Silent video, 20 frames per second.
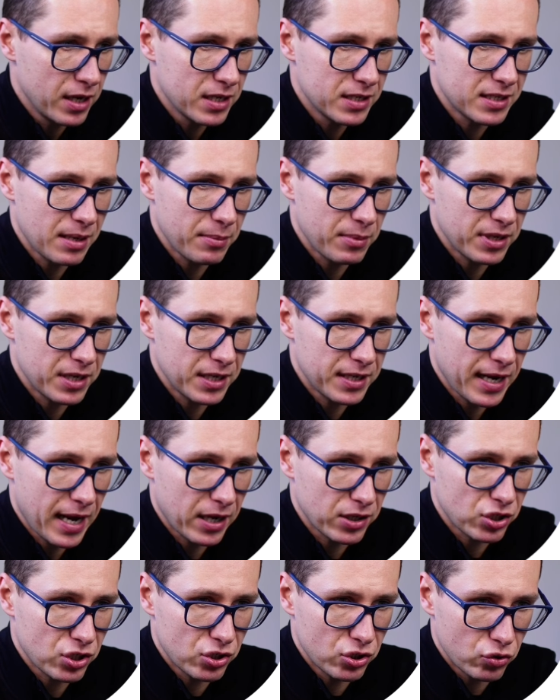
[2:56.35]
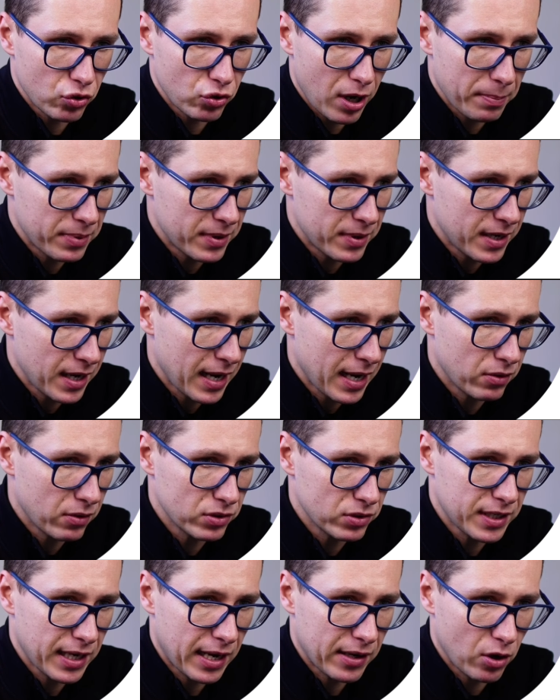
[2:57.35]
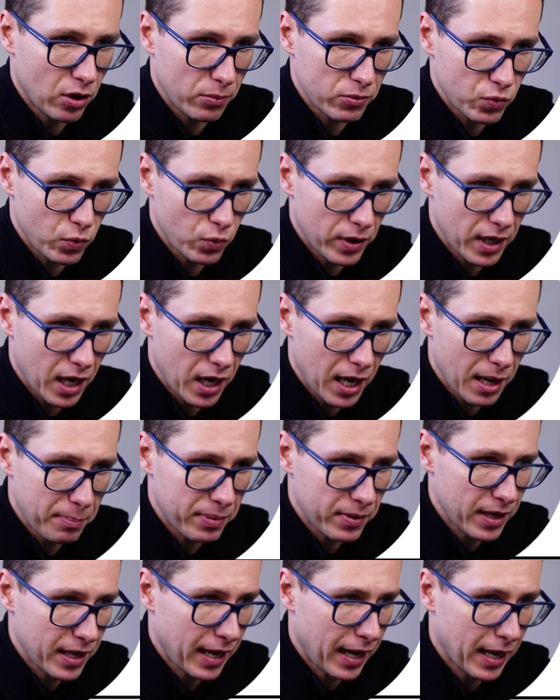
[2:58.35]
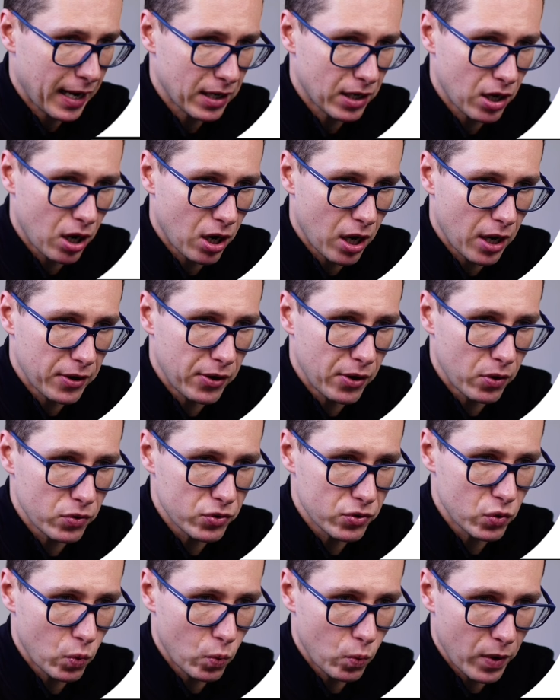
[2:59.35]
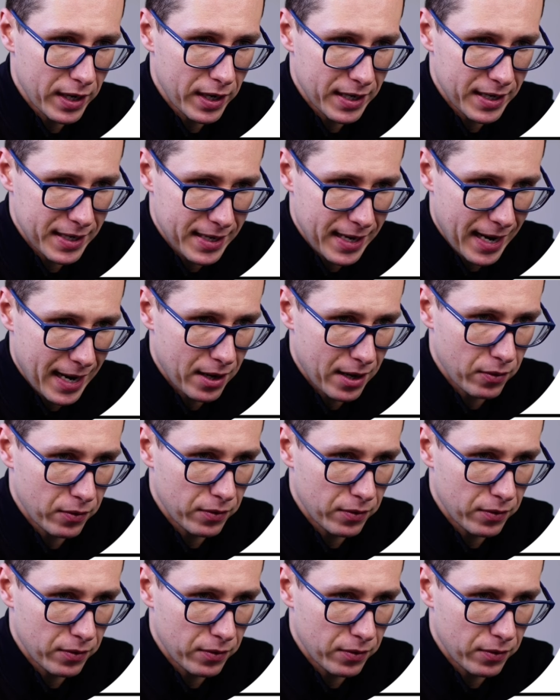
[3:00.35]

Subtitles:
Semi-detached dropped down, townhomes went up, and condos went down.